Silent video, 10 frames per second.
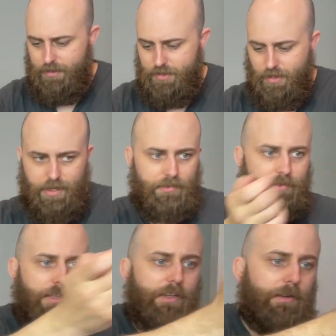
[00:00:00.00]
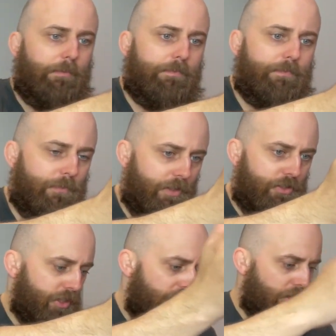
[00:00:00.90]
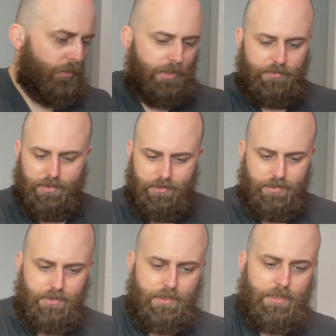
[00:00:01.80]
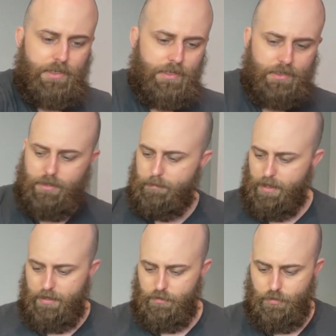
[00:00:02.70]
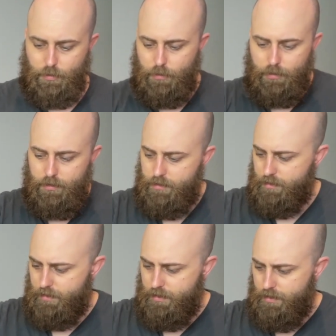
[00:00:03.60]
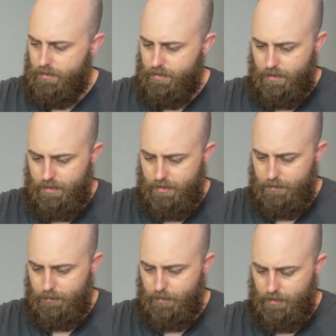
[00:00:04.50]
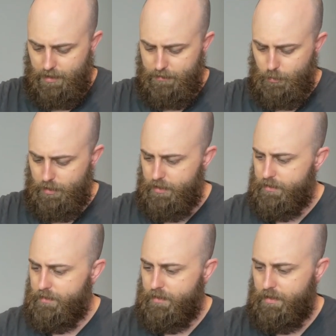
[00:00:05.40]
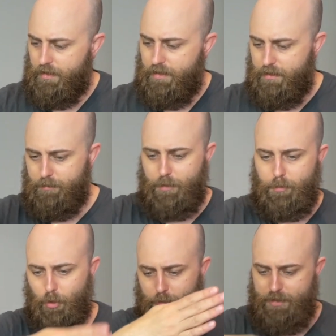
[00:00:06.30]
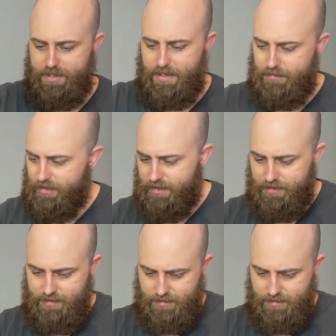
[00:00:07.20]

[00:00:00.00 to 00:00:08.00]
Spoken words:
the side of the jar or whatever, compared to the level that the bottom is at, right?